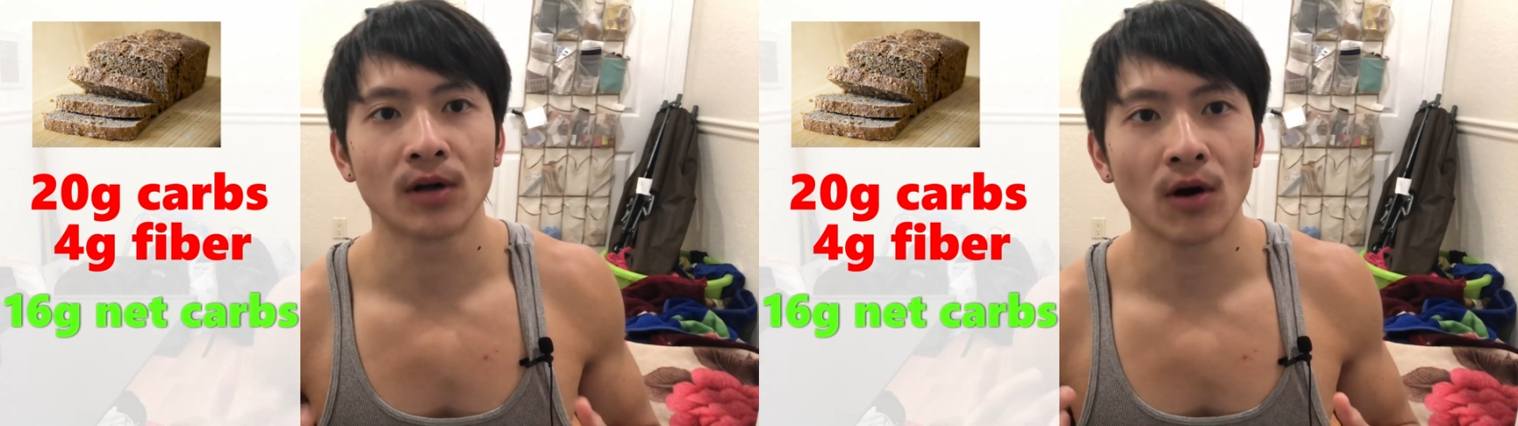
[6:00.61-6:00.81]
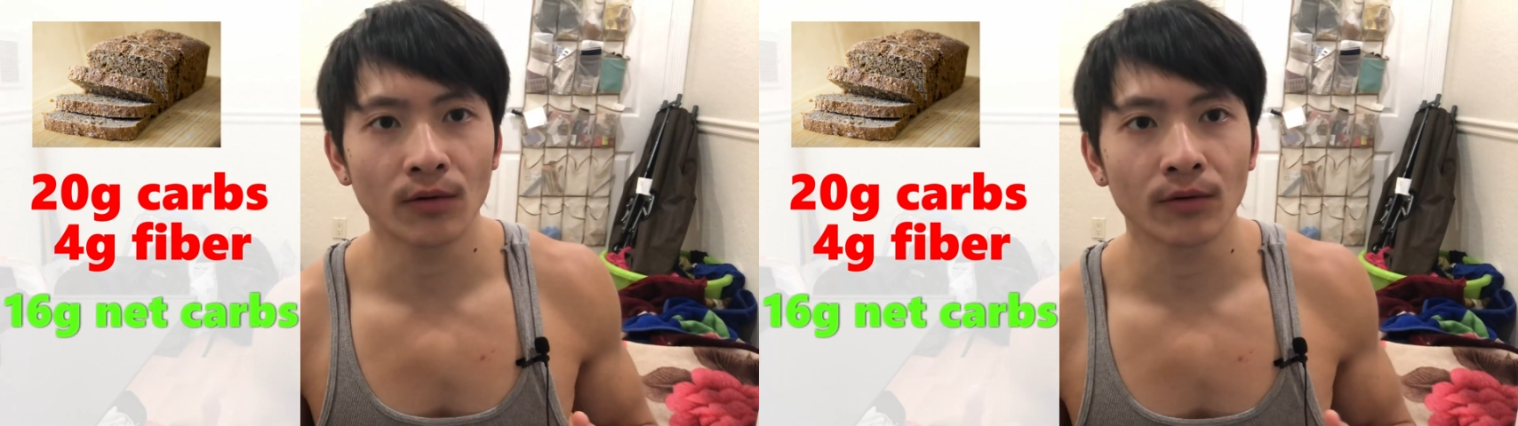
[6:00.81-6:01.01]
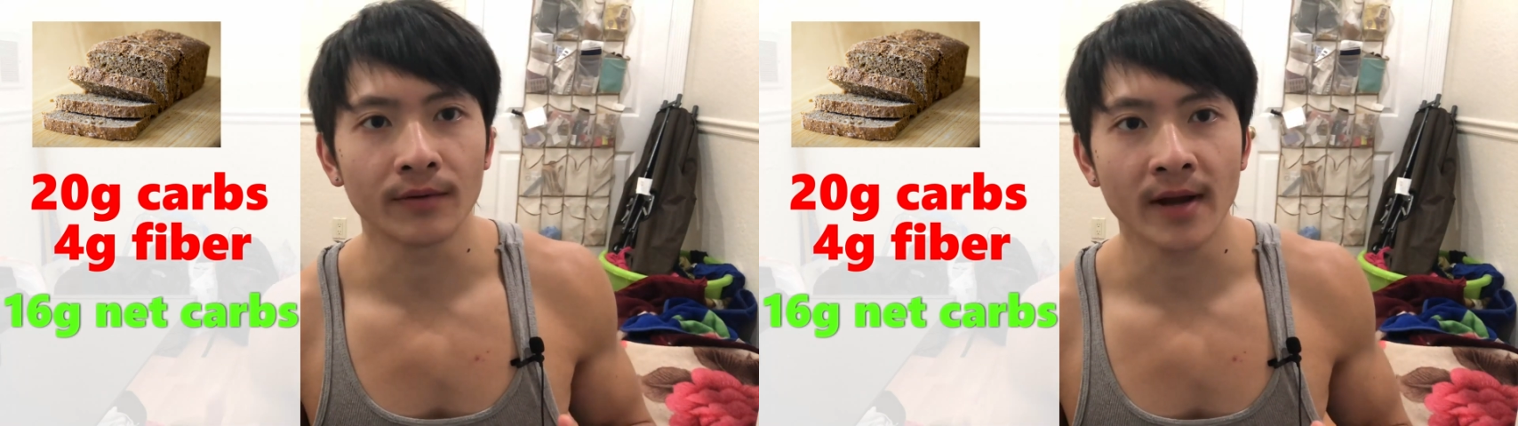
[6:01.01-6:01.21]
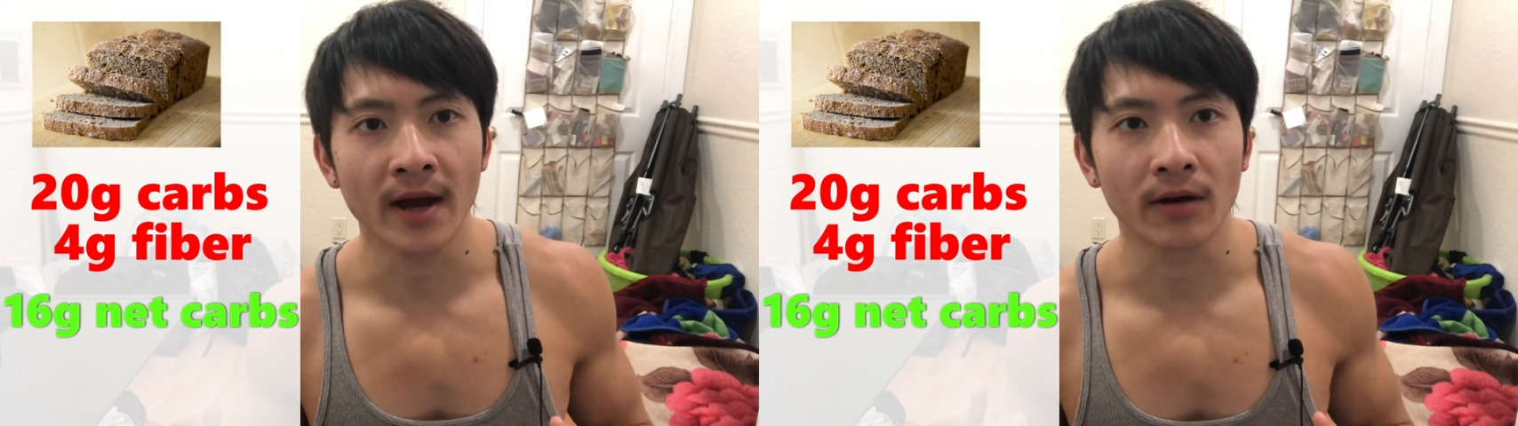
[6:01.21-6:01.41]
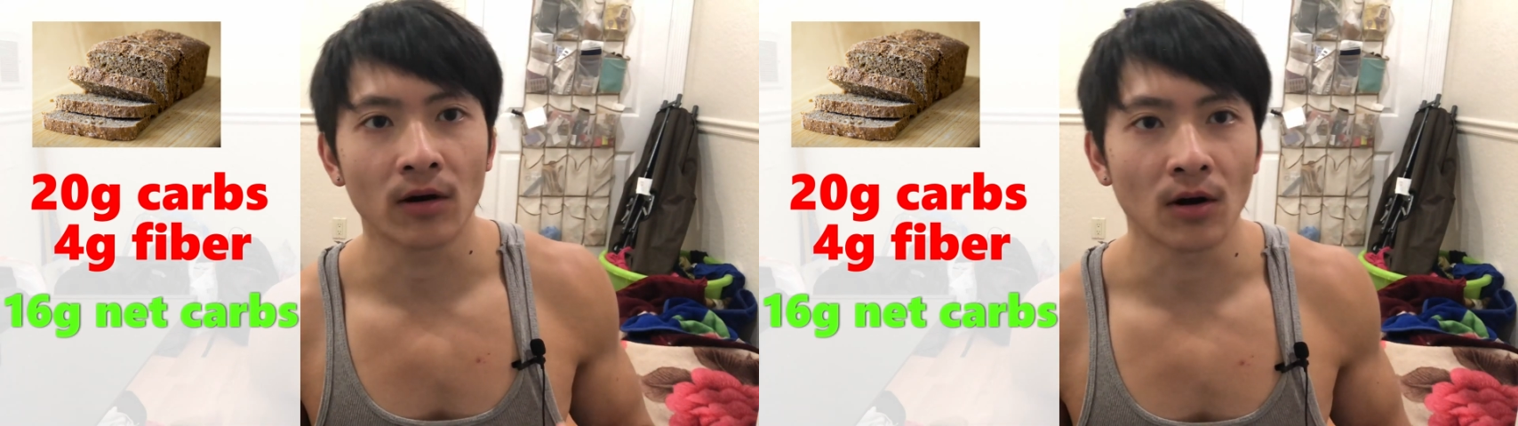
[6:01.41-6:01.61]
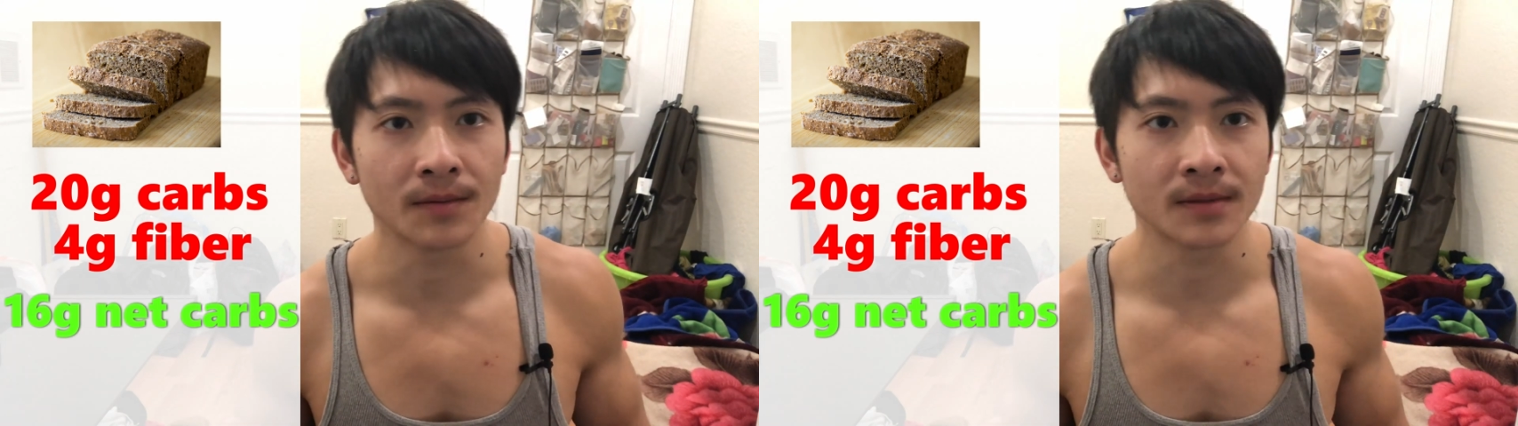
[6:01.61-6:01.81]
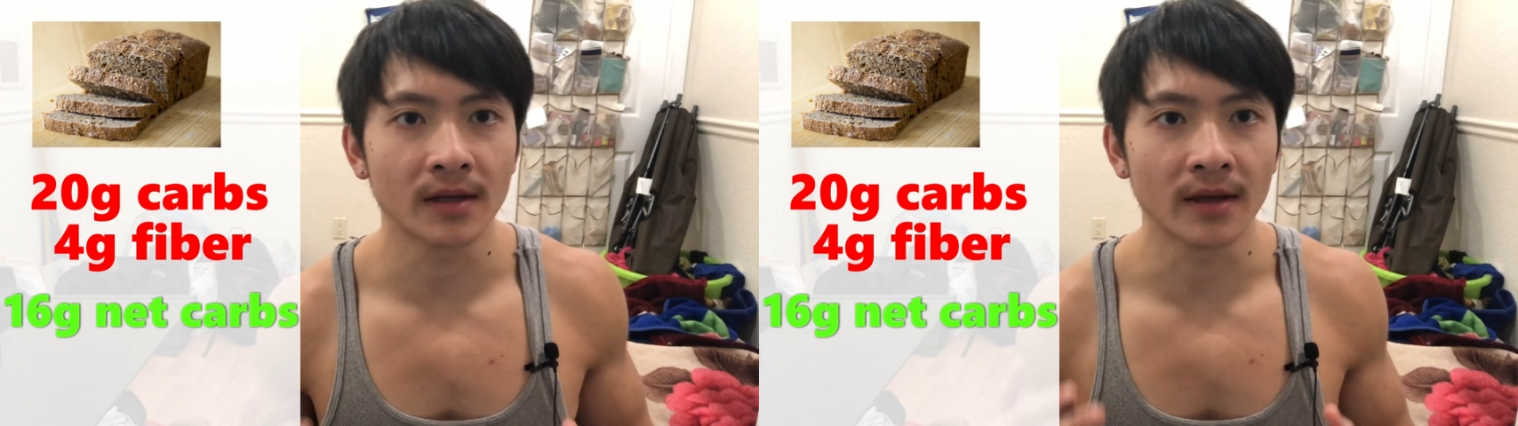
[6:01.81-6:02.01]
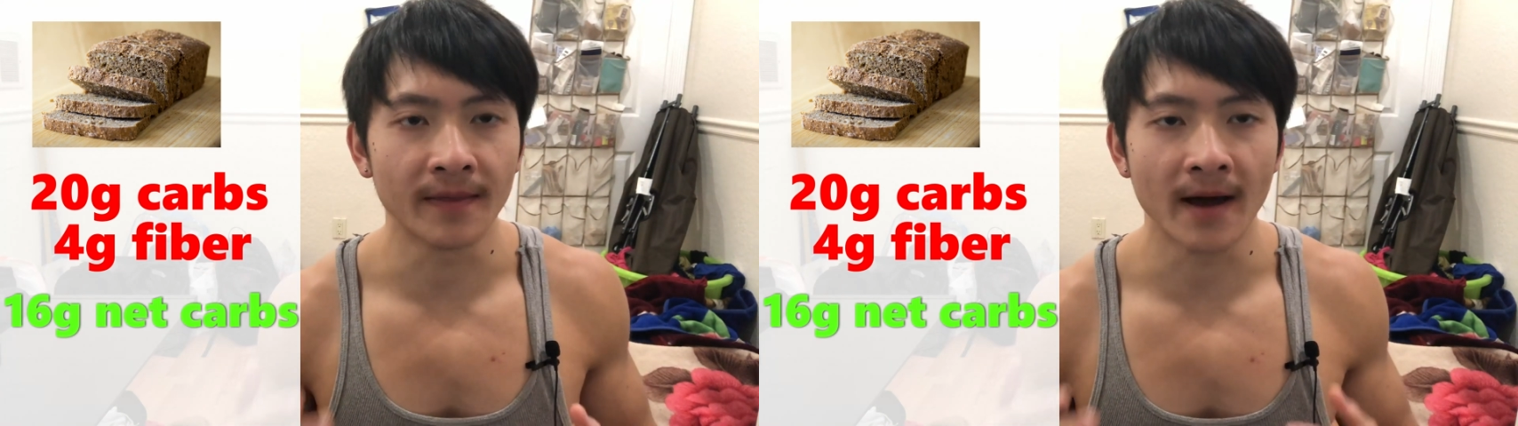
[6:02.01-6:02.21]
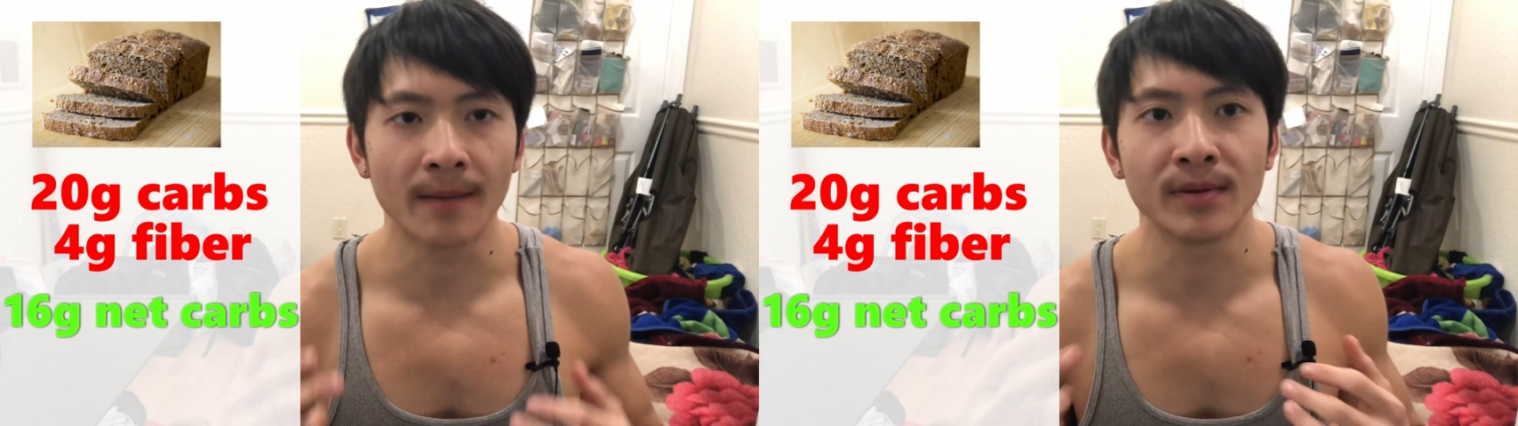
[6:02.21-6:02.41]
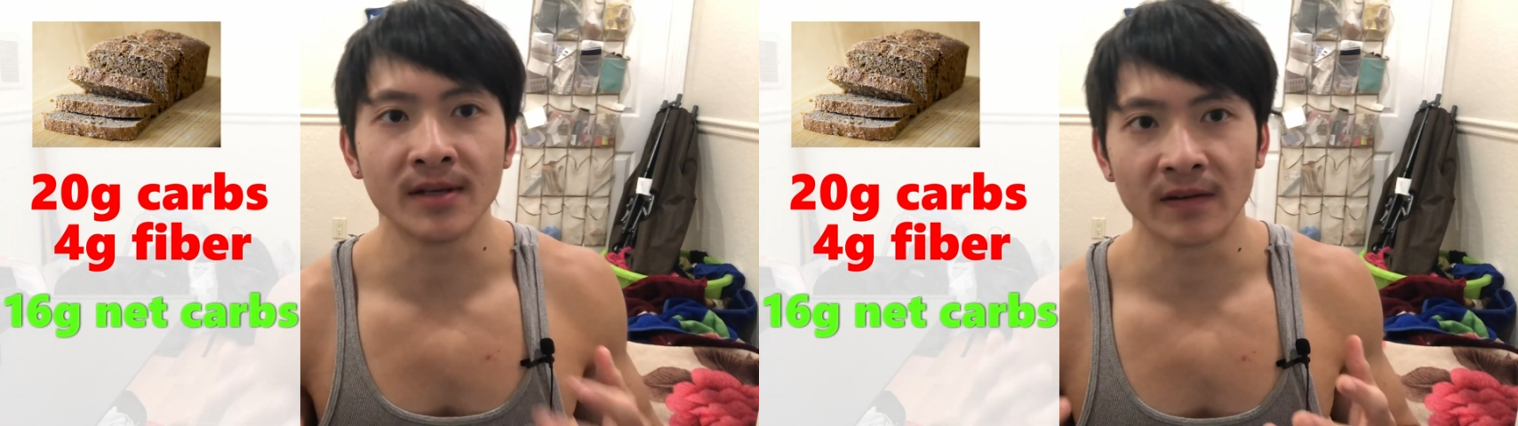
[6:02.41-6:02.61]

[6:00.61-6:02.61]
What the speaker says: total net carbs in that piece